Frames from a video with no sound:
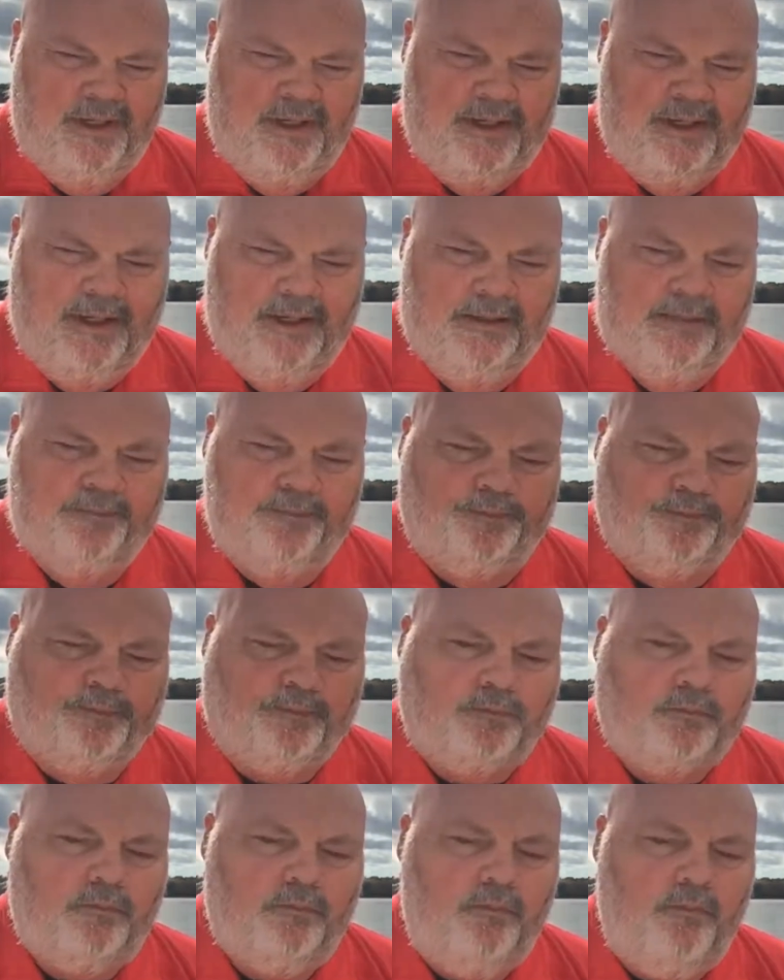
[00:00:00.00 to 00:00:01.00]
So
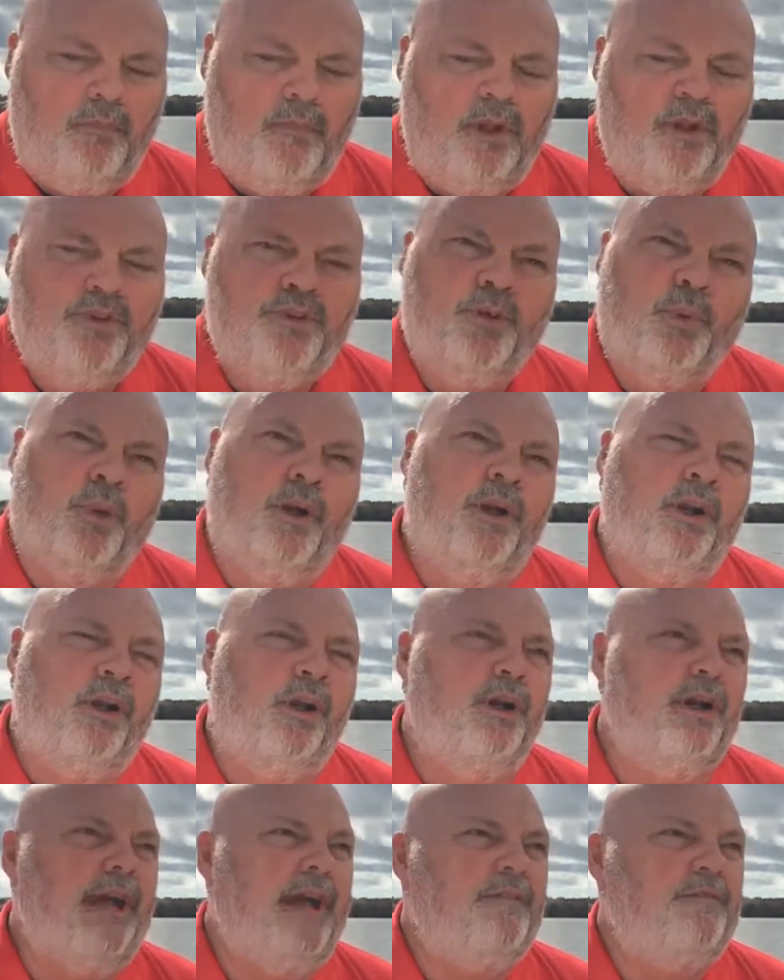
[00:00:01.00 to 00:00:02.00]
we're going to
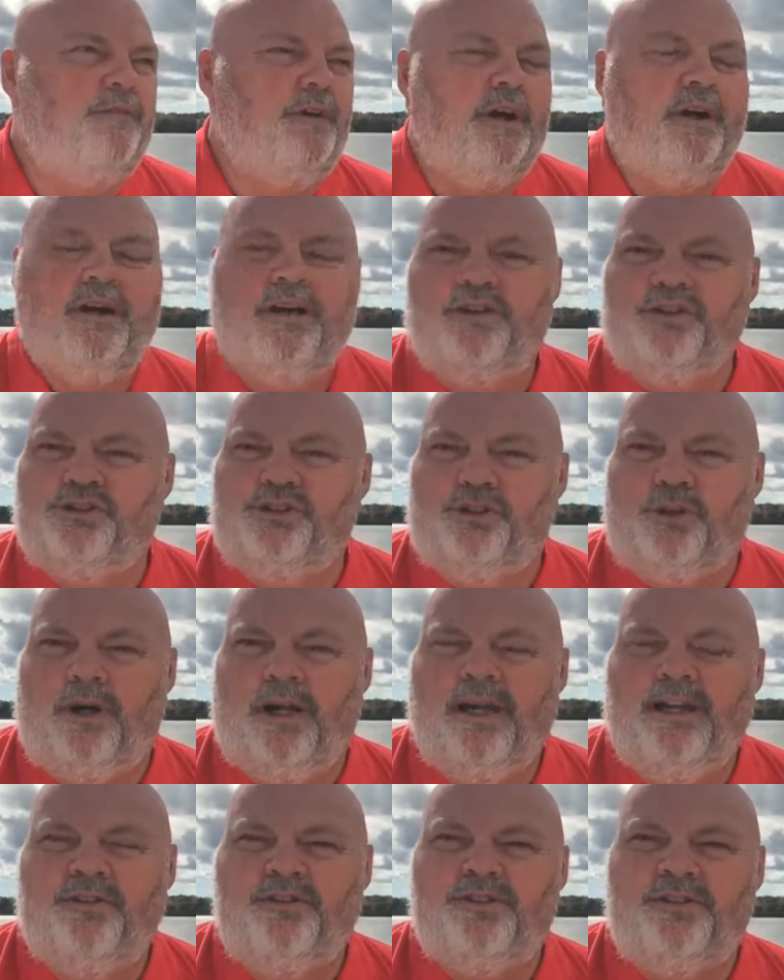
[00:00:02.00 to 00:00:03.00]
look at various
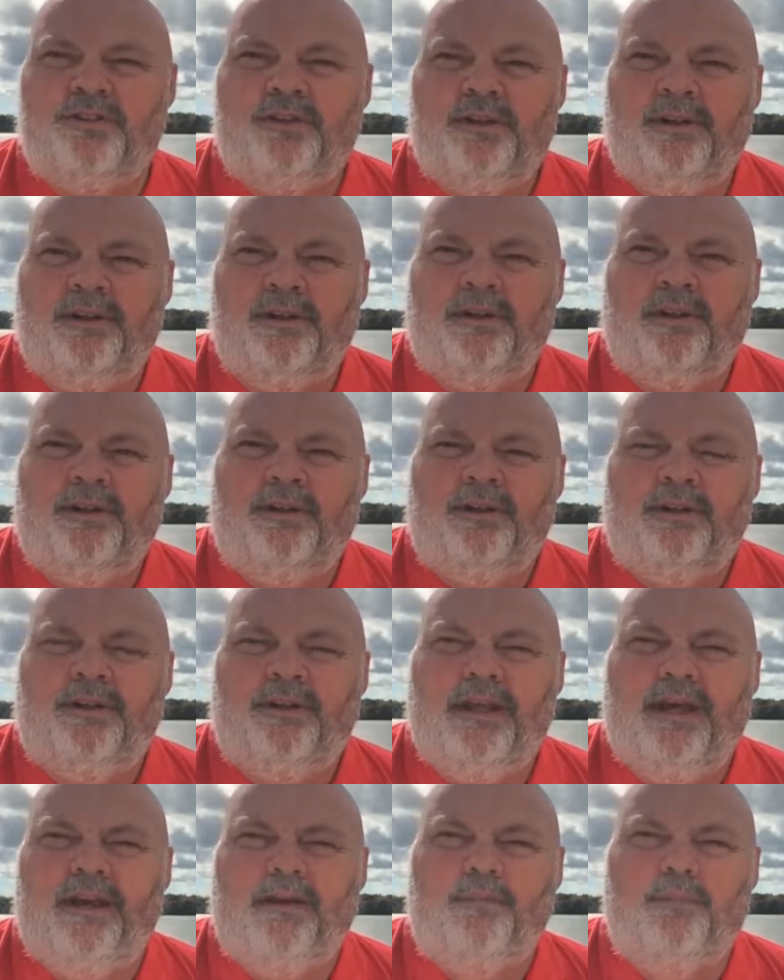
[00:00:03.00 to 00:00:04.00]
traits
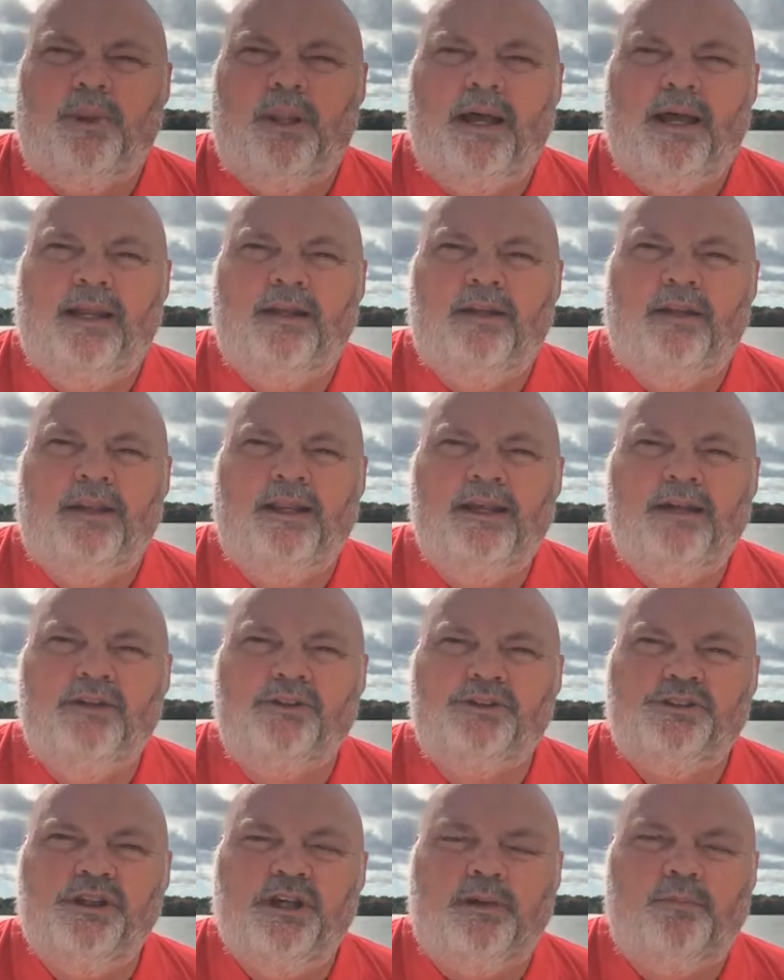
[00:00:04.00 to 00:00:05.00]
that apply to
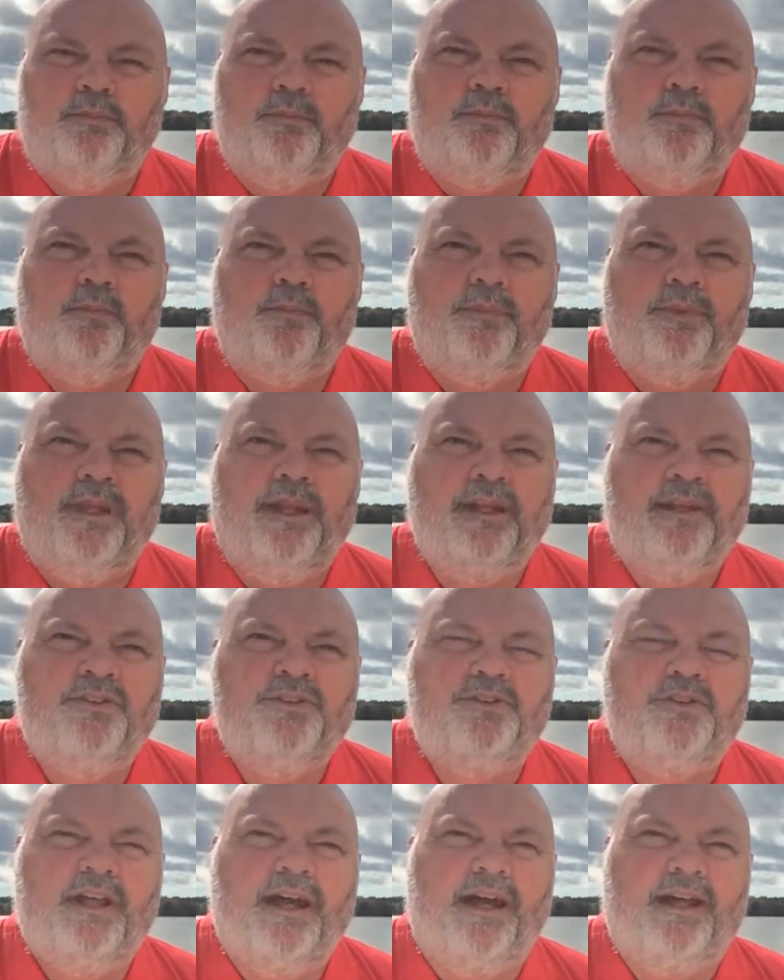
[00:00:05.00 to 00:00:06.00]
leadership,
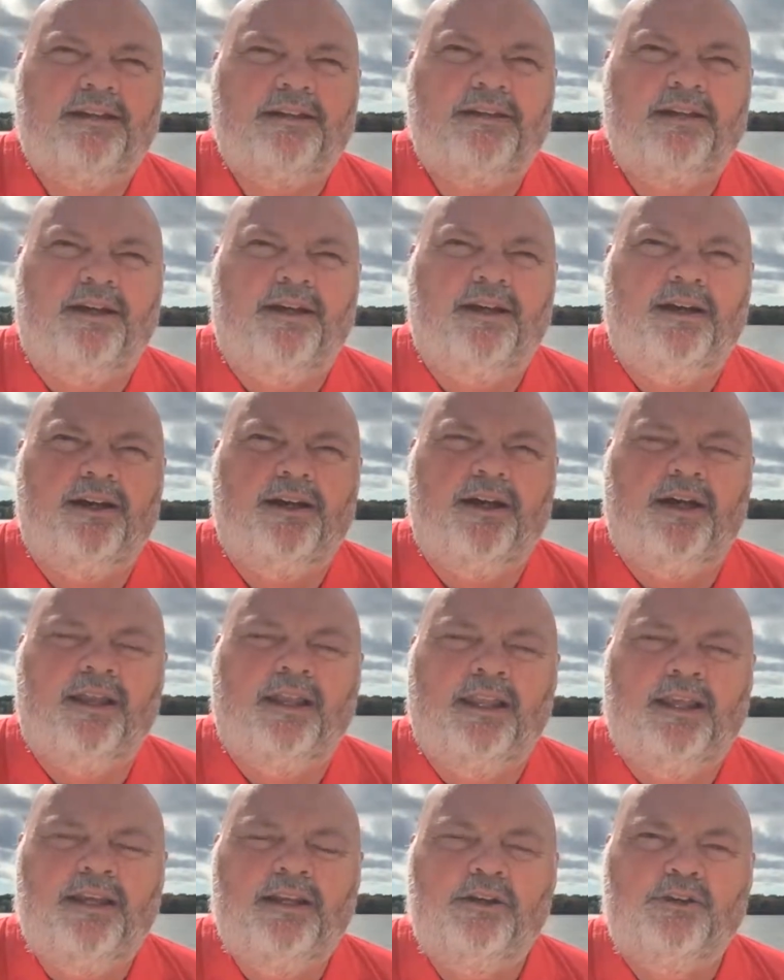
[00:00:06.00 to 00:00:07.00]
things that a
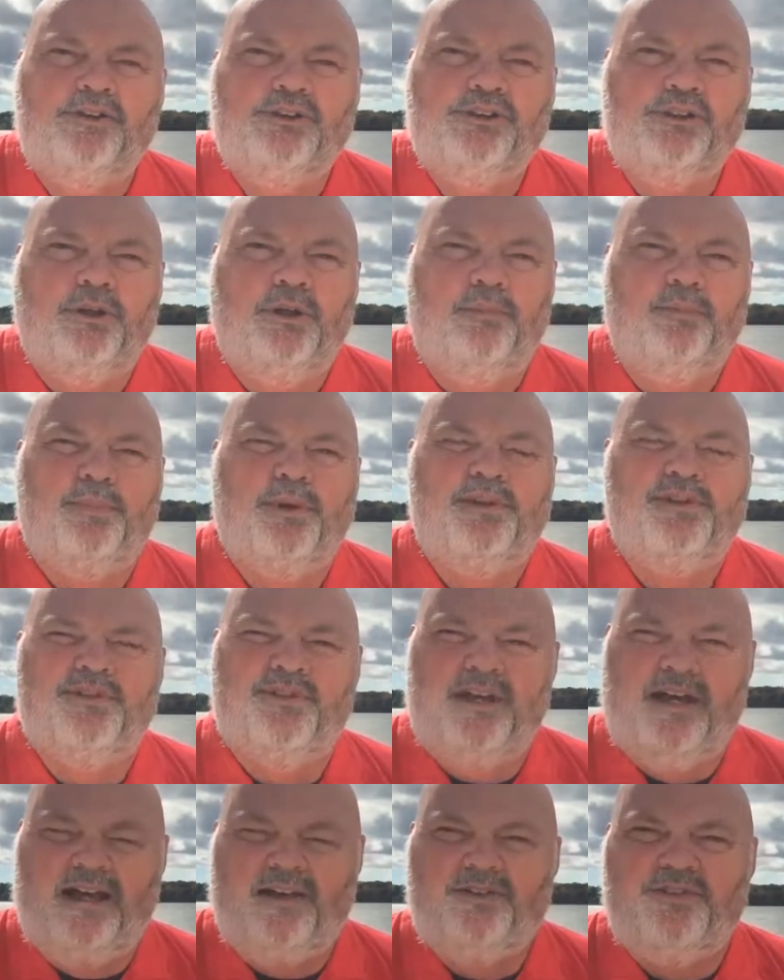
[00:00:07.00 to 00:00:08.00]
leader should
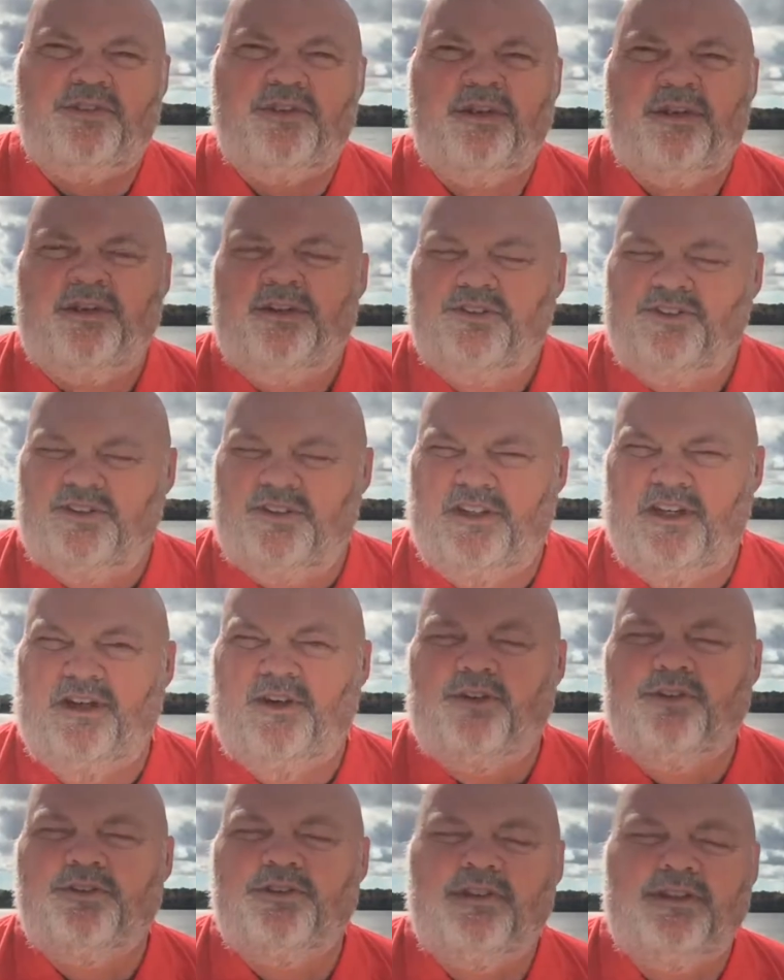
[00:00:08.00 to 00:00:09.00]
possess,
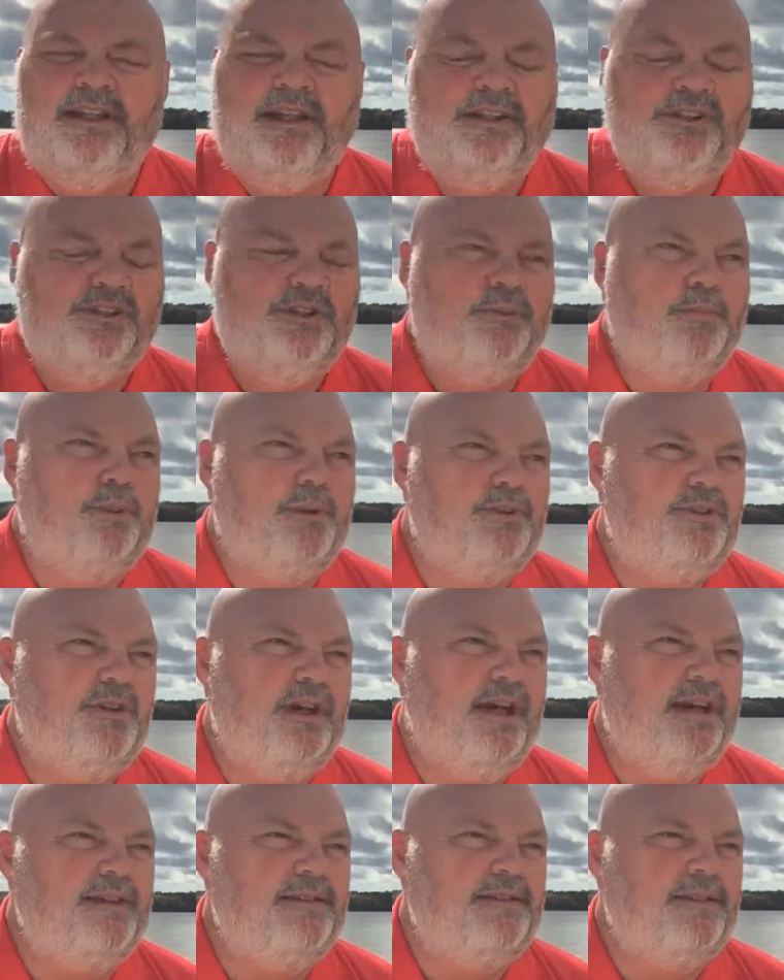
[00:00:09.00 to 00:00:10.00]
skills that they should
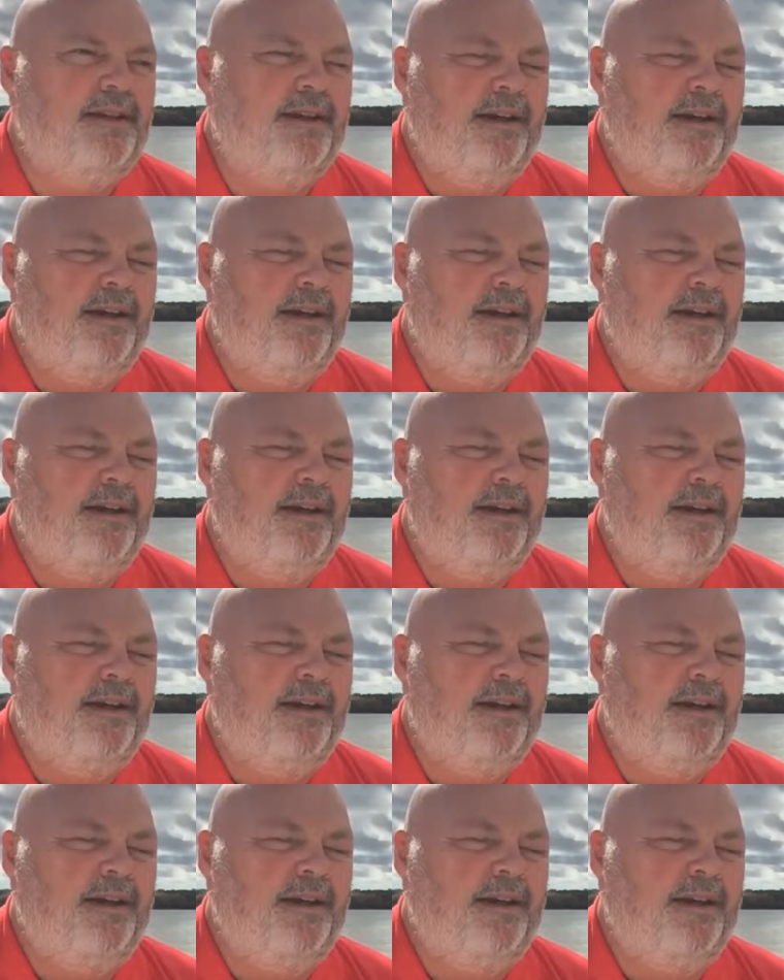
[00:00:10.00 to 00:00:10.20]
possess.